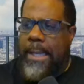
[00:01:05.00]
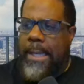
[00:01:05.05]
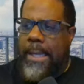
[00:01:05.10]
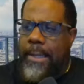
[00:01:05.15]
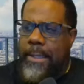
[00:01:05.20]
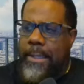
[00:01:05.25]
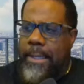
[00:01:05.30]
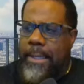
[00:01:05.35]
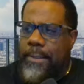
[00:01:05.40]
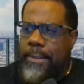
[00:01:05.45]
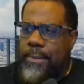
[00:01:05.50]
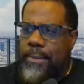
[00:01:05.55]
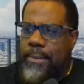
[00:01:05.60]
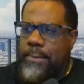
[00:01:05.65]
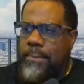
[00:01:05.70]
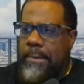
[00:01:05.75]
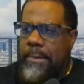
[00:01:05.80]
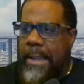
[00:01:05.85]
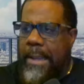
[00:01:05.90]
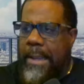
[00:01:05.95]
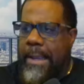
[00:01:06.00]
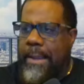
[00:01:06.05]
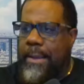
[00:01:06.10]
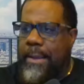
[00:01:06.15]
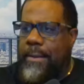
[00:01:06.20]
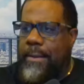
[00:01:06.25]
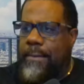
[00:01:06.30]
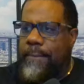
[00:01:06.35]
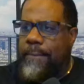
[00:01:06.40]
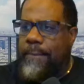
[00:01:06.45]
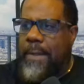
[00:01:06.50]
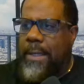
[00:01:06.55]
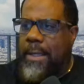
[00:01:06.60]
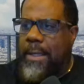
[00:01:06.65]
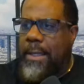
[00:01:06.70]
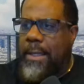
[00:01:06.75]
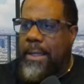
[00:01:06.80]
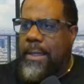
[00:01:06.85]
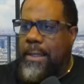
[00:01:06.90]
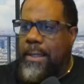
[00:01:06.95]
And I do have
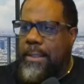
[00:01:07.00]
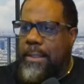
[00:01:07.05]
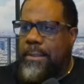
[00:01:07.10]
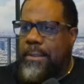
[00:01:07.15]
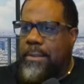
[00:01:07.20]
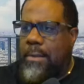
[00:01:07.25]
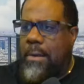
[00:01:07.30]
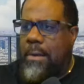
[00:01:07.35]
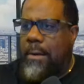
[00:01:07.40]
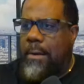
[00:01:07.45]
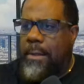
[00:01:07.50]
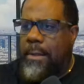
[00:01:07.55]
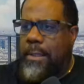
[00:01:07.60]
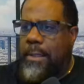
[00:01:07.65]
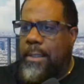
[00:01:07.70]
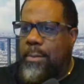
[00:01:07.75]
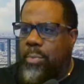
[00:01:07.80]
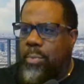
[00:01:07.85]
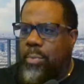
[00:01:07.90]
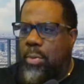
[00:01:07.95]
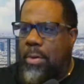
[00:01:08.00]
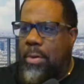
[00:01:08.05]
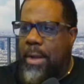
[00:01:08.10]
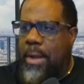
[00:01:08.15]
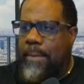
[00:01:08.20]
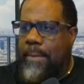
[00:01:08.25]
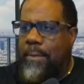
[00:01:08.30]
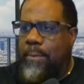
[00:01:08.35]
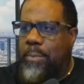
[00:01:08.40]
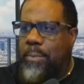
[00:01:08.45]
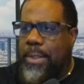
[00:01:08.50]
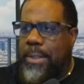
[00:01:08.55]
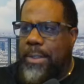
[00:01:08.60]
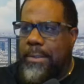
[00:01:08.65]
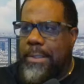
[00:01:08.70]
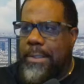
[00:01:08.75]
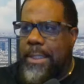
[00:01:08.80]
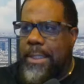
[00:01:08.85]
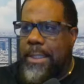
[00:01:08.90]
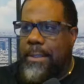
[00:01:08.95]
a target
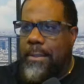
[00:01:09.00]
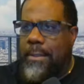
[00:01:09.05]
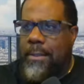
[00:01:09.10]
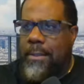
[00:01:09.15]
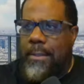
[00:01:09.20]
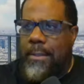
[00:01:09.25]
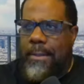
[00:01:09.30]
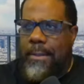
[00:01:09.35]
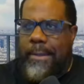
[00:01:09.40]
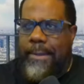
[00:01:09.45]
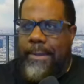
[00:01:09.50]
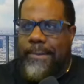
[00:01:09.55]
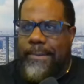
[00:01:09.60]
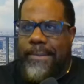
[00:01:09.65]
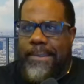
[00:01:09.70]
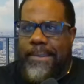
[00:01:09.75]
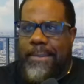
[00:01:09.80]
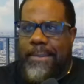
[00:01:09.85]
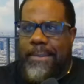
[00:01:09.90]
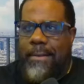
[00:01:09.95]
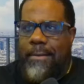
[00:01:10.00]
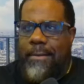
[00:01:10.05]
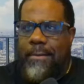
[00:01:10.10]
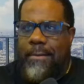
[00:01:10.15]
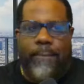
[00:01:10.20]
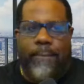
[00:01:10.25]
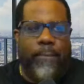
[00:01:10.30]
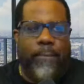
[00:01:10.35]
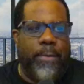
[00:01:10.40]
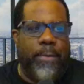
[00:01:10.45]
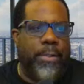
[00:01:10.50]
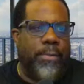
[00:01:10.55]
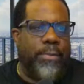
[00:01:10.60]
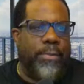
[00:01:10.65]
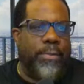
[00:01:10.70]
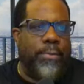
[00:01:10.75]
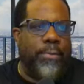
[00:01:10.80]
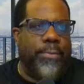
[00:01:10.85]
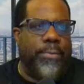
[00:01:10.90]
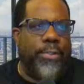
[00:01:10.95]
probability I saw for
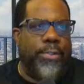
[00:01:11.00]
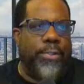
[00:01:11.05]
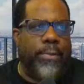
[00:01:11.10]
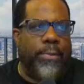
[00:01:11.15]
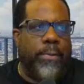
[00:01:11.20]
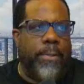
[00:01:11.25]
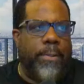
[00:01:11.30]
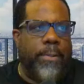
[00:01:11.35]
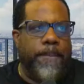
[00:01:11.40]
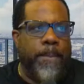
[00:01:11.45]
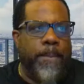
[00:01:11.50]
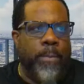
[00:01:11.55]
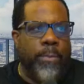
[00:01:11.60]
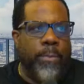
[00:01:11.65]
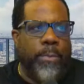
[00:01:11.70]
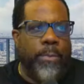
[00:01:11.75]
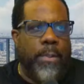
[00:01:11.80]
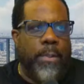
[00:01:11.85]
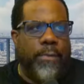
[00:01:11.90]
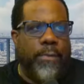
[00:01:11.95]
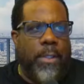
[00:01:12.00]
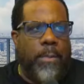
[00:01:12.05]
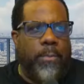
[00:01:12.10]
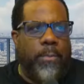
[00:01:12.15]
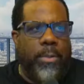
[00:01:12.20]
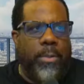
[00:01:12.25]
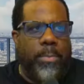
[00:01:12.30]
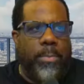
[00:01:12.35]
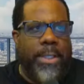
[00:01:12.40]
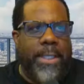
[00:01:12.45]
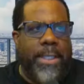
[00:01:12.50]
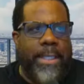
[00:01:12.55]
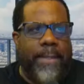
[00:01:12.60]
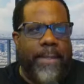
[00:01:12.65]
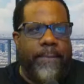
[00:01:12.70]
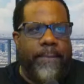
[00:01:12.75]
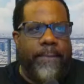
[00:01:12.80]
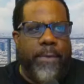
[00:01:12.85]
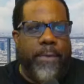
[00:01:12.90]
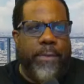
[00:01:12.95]
YouTube short. So I want to play
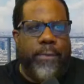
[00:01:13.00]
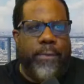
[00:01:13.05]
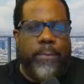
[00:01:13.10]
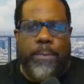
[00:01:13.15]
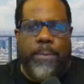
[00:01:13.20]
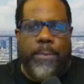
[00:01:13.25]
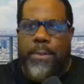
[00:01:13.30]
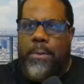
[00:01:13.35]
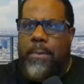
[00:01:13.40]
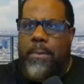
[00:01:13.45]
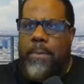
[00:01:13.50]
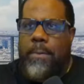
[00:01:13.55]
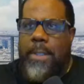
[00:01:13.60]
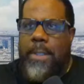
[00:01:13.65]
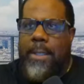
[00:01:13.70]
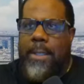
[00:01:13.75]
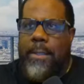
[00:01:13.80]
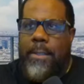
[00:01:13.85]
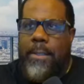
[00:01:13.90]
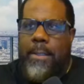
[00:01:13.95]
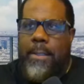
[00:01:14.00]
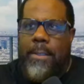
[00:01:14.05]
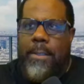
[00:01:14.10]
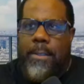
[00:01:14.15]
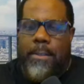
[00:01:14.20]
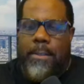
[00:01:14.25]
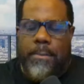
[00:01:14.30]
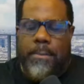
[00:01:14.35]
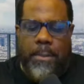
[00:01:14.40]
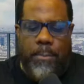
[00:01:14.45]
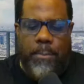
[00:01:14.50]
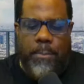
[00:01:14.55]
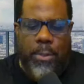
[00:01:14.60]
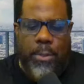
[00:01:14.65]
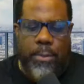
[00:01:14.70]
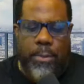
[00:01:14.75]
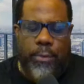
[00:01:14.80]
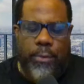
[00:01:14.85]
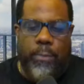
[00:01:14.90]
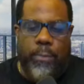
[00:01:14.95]
that first real quick. Then we'll
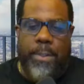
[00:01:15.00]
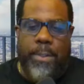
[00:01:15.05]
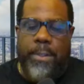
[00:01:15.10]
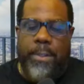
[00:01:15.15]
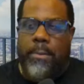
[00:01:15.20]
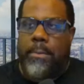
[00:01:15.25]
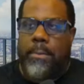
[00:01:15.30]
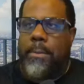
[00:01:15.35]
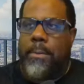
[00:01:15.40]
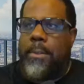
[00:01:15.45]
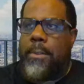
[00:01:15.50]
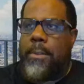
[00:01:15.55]
go to Twitter.